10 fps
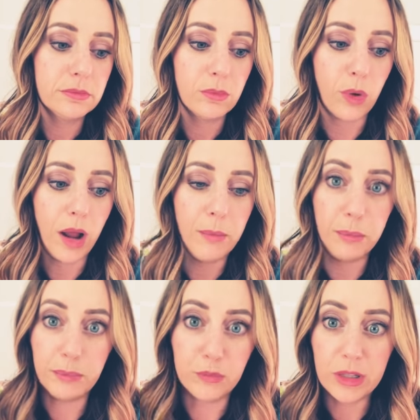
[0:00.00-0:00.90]
we're
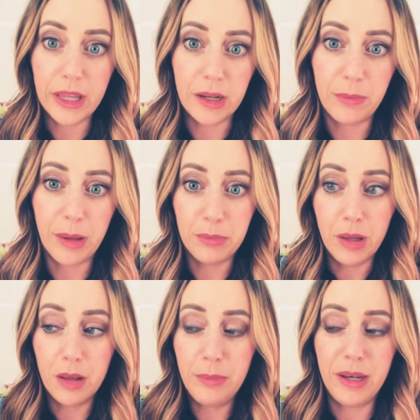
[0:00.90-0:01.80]
not related by
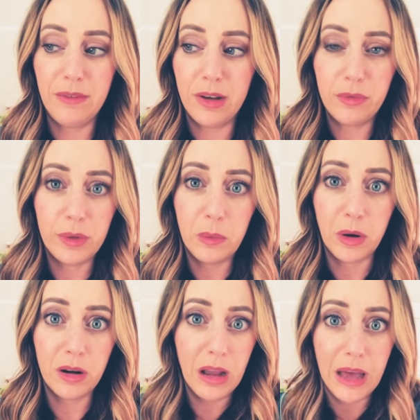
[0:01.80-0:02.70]
blood, but even if we
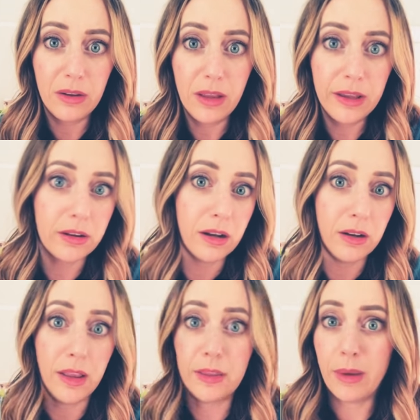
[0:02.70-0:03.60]
were, I don't like her. I don't
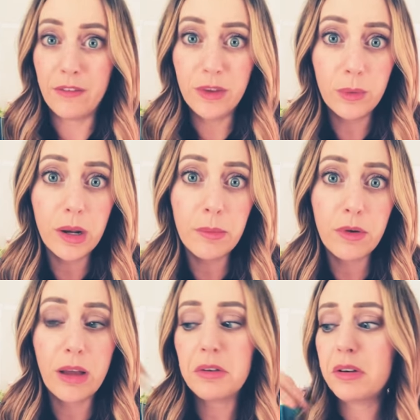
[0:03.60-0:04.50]
like the way I feel when I'm
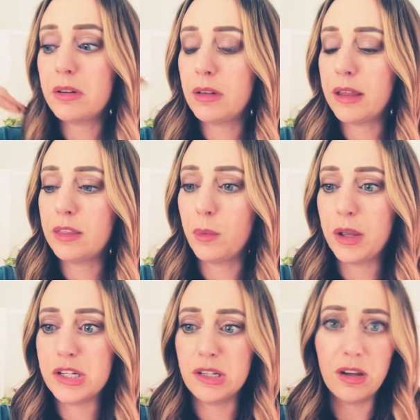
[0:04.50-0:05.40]
around her. I don't like the way
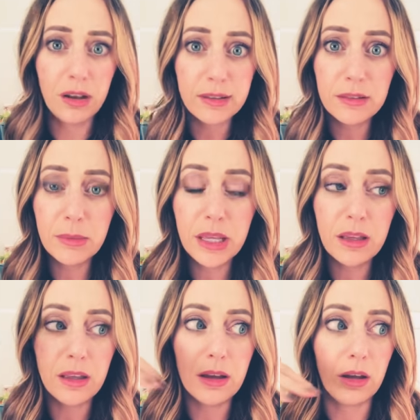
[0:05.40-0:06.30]
she talks to
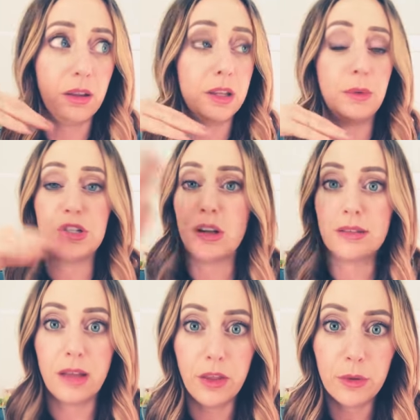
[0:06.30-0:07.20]
me. I don't like the way she talks
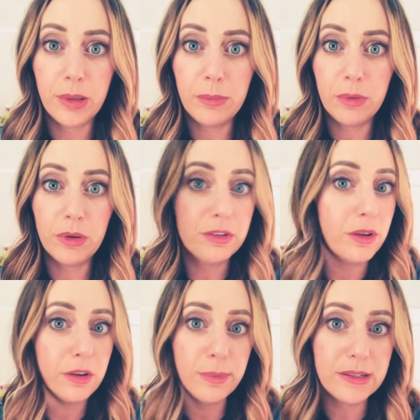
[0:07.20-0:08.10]
to other people. So I
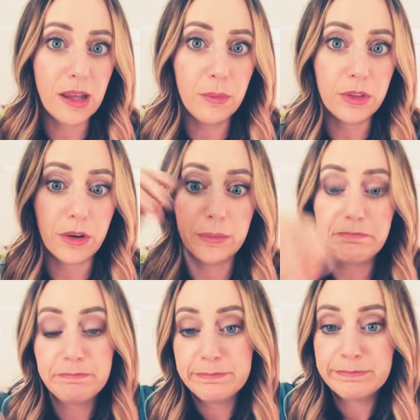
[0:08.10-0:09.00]
don't spend time with her.
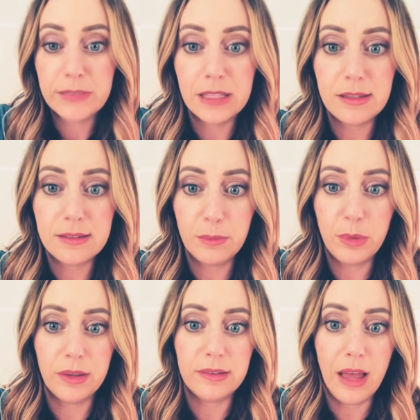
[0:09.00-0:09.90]
It's as
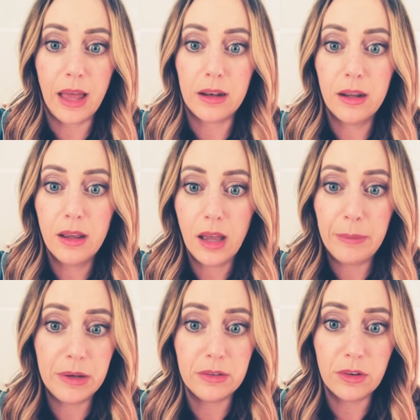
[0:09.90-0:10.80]
simple as that. I'm
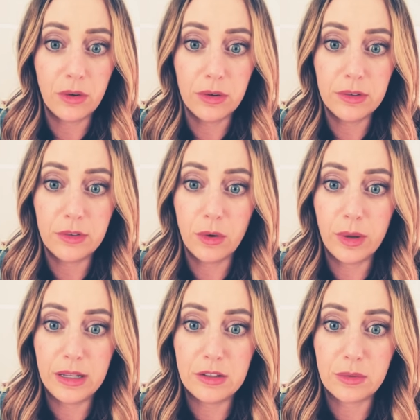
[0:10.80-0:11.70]
an adult, and so I
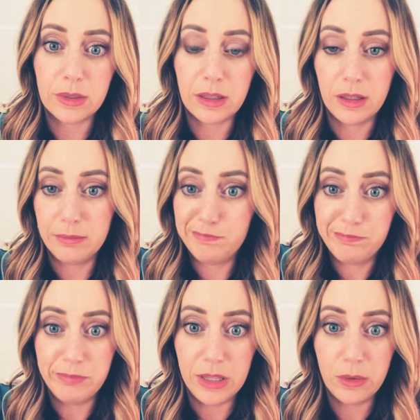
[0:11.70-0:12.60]
need to really
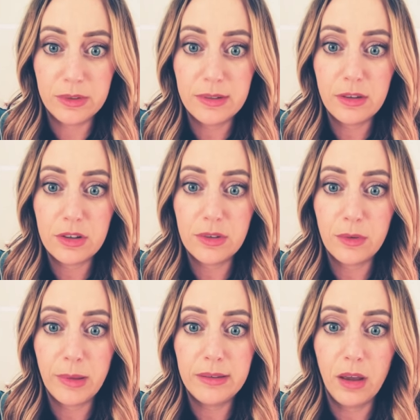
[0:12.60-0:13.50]
make those decisions for
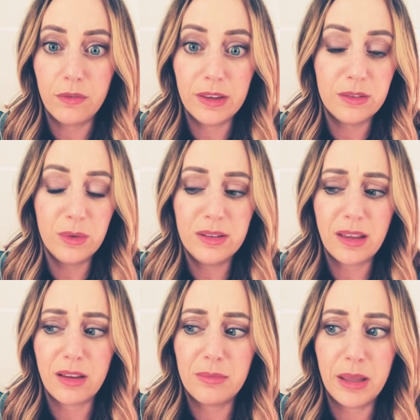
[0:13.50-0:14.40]
myself. As soon as I
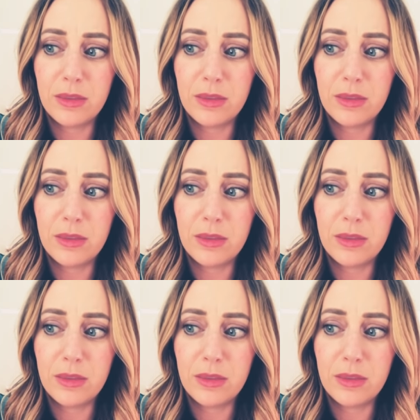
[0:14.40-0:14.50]
could make